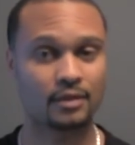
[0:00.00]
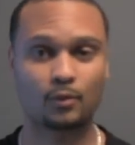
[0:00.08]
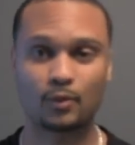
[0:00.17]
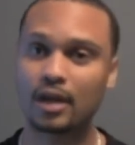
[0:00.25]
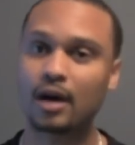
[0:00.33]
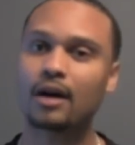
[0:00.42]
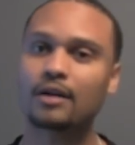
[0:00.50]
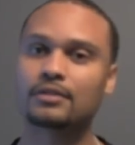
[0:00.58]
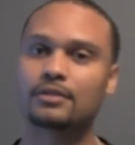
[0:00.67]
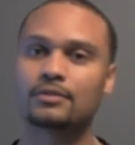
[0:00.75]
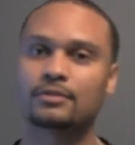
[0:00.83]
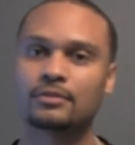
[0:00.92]
We all
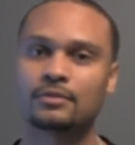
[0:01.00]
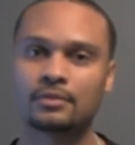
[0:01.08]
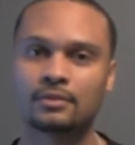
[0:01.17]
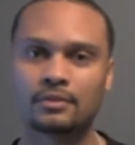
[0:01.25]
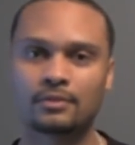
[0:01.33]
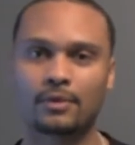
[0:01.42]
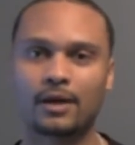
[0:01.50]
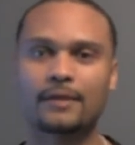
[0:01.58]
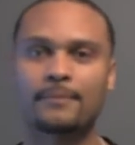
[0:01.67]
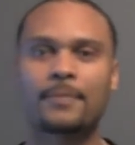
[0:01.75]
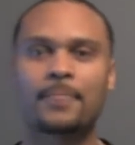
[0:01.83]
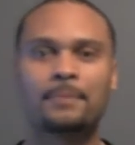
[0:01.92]
do,
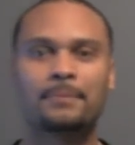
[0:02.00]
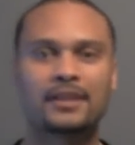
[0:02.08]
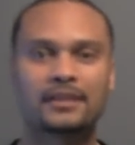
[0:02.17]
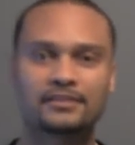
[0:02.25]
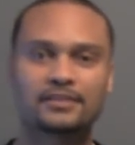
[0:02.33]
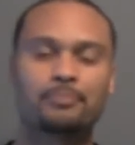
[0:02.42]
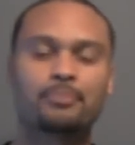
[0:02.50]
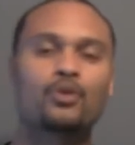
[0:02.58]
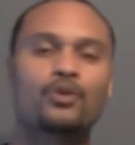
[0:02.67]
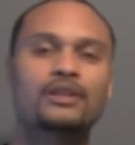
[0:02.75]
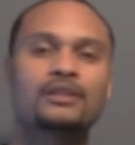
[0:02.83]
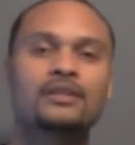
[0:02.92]
right? Because it's
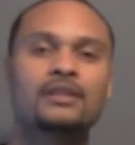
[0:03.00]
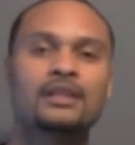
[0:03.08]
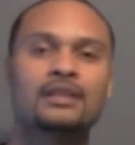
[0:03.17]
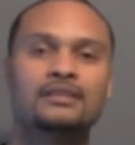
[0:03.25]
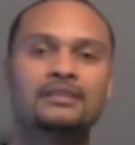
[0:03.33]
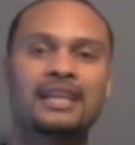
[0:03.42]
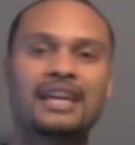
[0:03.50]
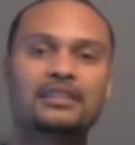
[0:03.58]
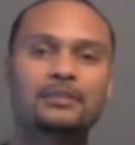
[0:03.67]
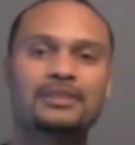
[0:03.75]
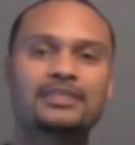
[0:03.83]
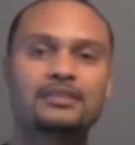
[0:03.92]
important not
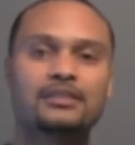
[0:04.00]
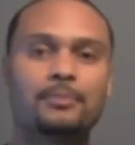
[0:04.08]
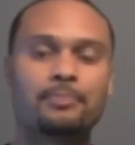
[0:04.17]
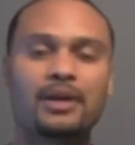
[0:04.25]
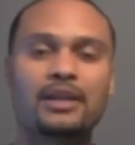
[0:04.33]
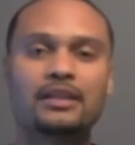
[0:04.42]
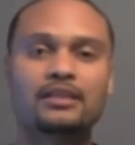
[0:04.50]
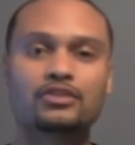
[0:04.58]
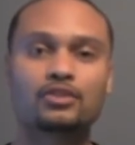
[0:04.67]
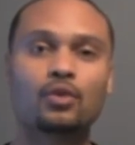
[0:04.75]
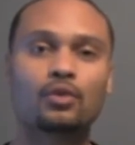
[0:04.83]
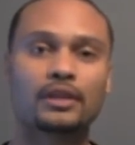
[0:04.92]
to be dependent
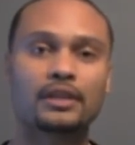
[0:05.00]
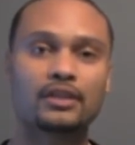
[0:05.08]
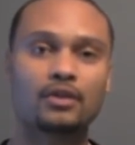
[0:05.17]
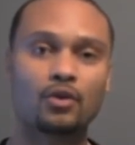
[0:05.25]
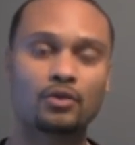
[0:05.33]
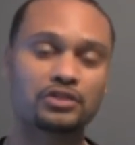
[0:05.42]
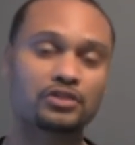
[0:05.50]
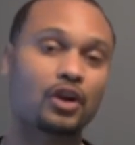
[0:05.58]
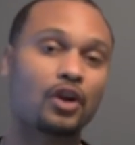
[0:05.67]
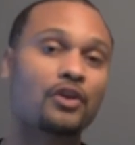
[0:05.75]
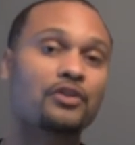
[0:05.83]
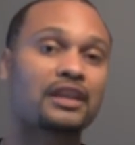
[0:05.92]
solely on just
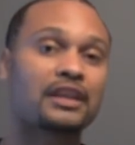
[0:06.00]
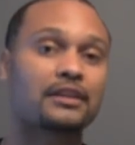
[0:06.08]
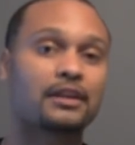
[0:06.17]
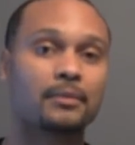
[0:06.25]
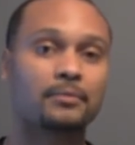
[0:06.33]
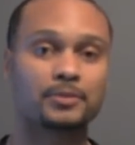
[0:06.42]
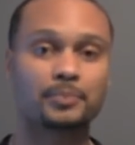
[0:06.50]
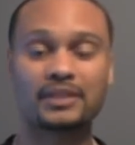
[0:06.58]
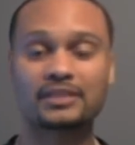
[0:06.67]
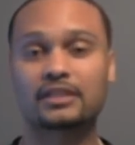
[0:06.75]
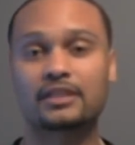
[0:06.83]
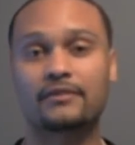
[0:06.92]
earned income,
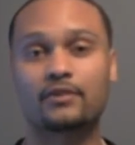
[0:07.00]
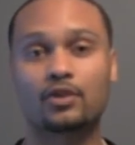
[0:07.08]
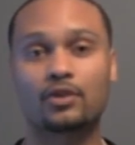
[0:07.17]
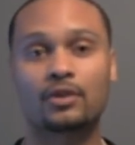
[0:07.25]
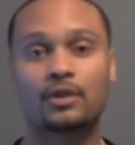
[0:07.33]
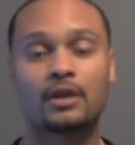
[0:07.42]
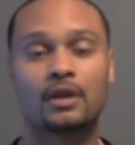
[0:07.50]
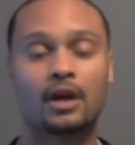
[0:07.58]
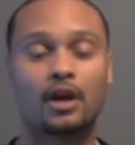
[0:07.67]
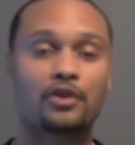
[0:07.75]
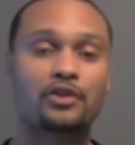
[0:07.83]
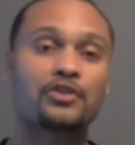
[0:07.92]
especially if you're
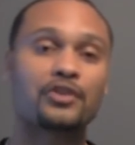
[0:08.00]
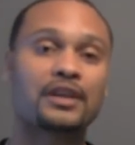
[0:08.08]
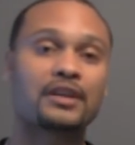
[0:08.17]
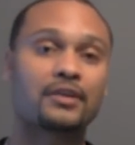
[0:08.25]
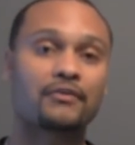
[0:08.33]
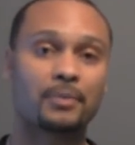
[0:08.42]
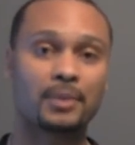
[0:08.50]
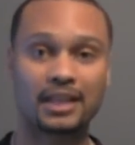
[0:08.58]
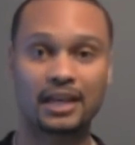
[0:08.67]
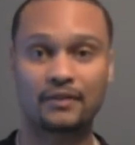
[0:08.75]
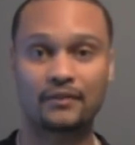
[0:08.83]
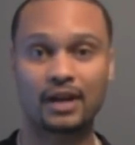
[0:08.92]
earning your income from a
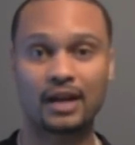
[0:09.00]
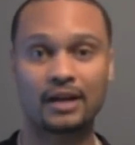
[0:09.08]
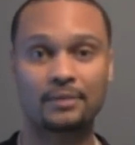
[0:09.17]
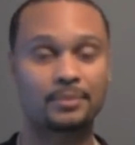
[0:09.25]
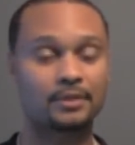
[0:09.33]
9 to 5,